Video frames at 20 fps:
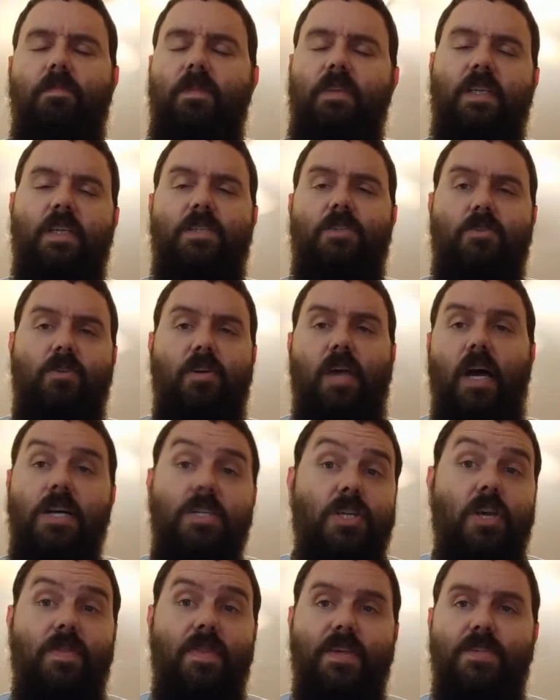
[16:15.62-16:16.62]

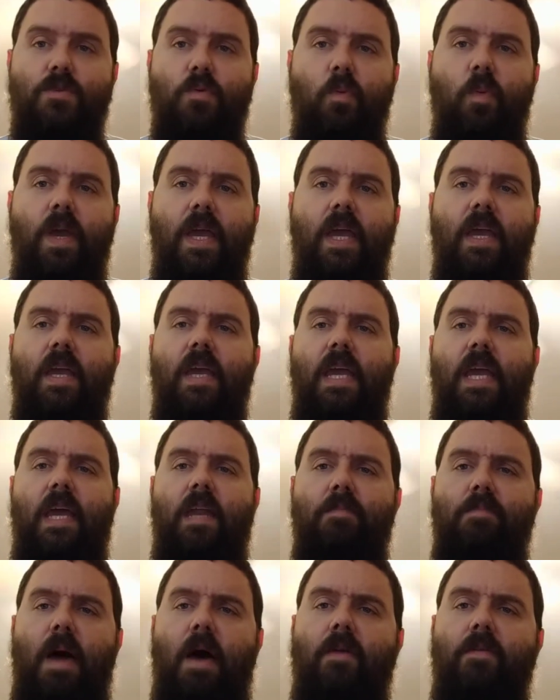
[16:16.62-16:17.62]
discussion this week
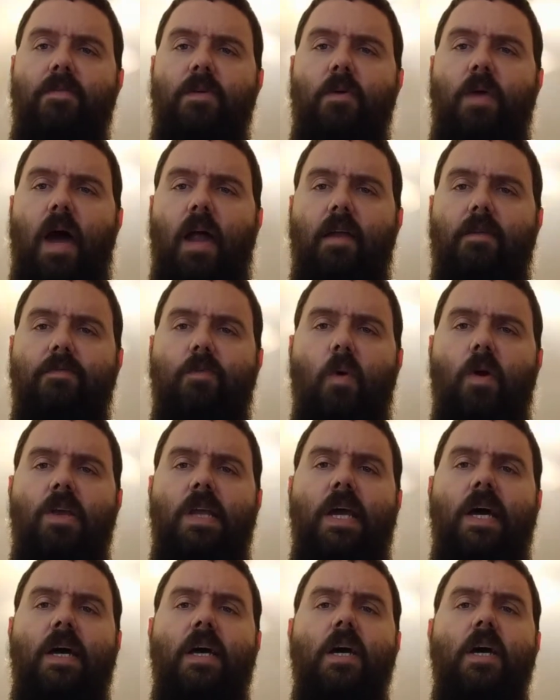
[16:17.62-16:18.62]
in Mountain View,
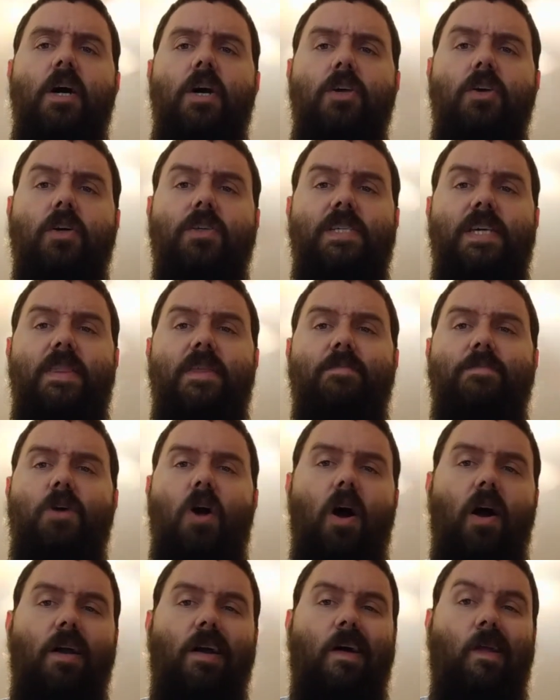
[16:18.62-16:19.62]
California, you'll see them
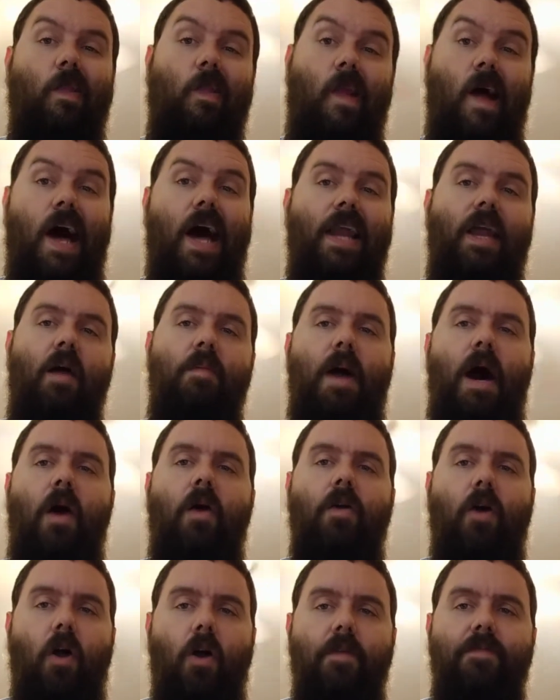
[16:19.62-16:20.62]
talk a lot
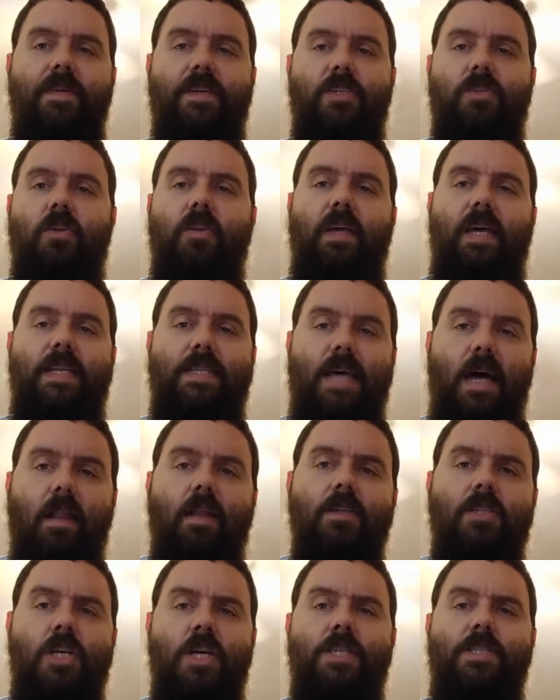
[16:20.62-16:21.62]
about artificial
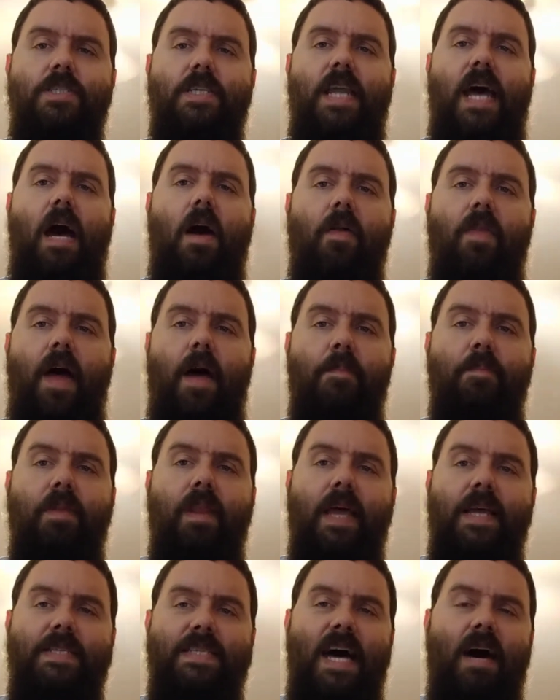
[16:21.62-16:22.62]
intelligence and how that
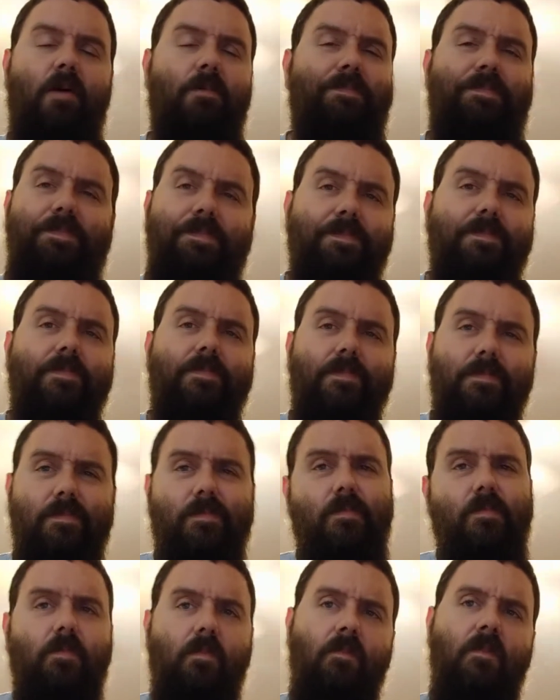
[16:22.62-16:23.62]
plays out.
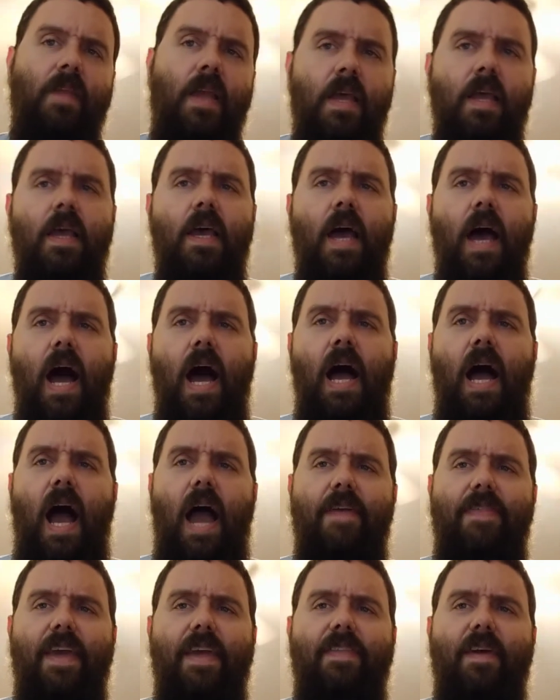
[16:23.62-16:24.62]

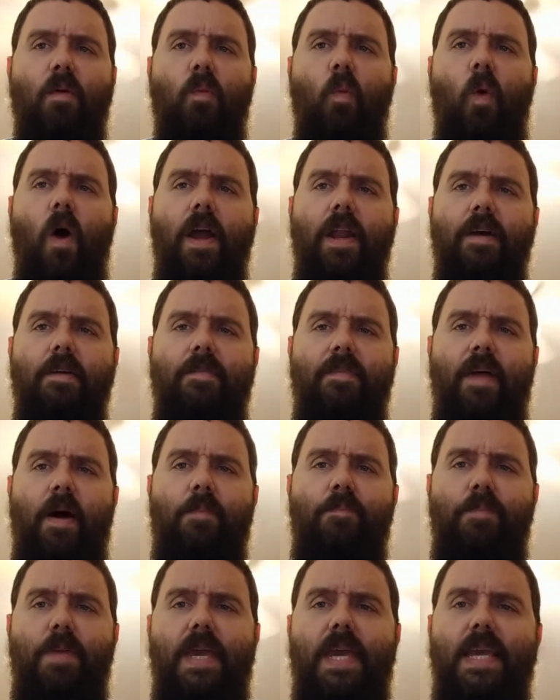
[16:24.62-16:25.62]
I think that one of the
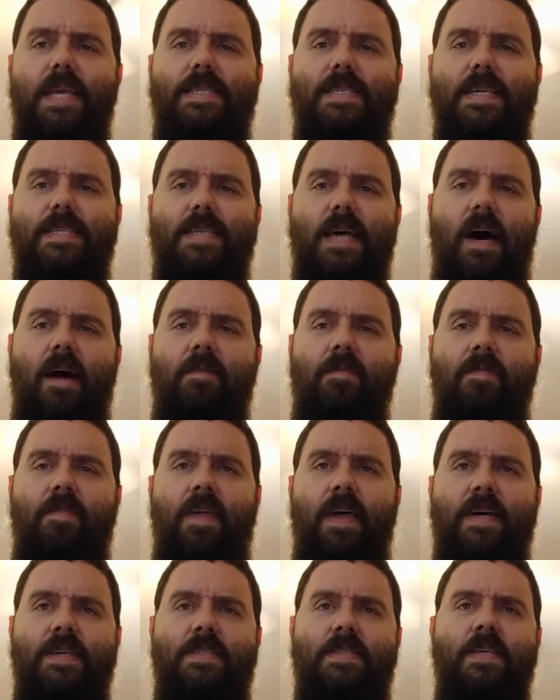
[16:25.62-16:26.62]
pieces of
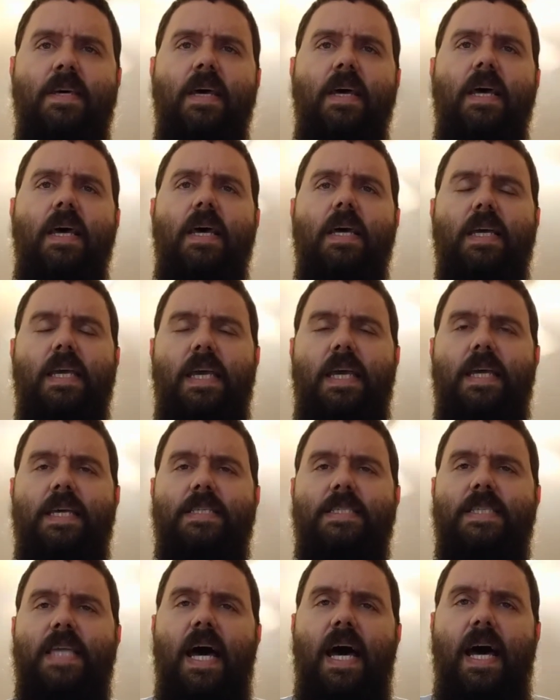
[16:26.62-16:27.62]
this
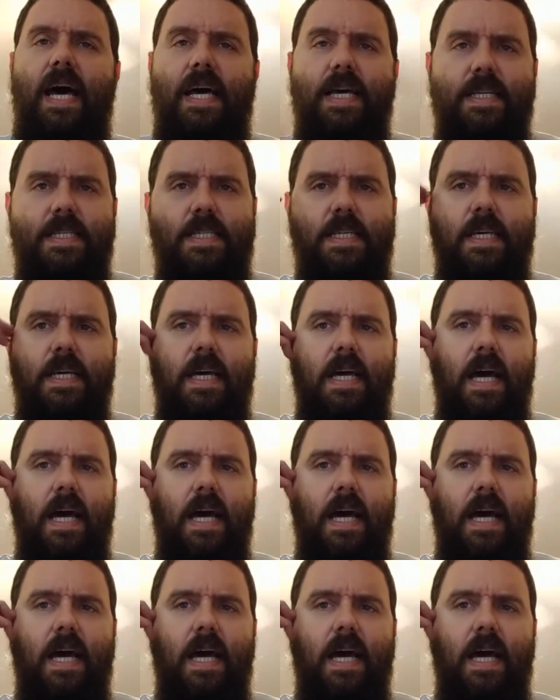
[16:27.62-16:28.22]
is that